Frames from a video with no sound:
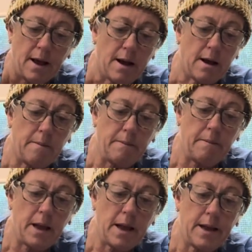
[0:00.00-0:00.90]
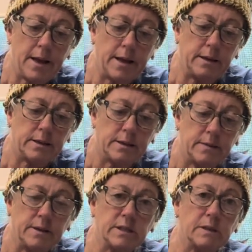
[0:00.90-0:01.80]
And
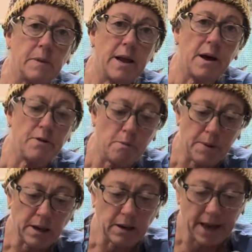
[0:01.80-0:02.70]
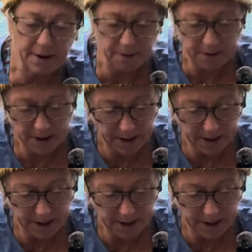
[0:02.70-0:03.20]
this is my other big lighter.